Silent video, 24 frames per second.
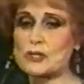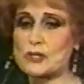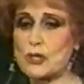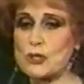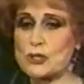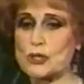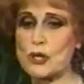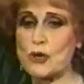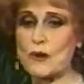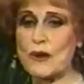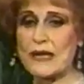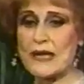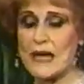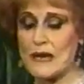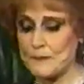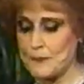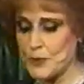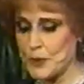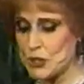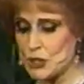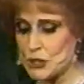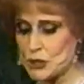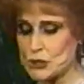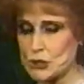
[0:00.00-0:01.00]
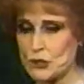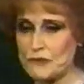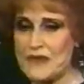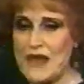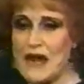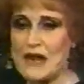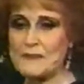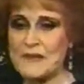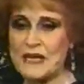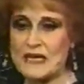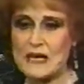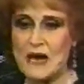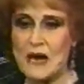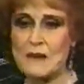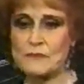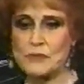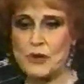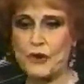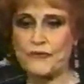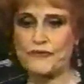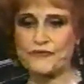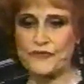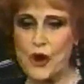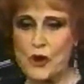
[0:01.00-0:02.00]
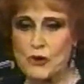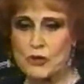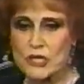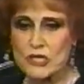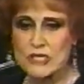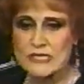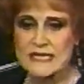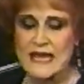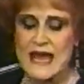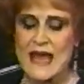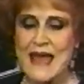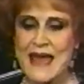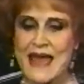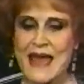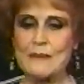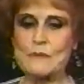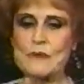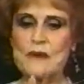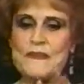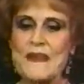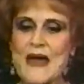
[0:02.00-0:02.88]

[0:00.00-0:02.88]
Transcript: you're doing, and pretty soon that'll become your focus. And when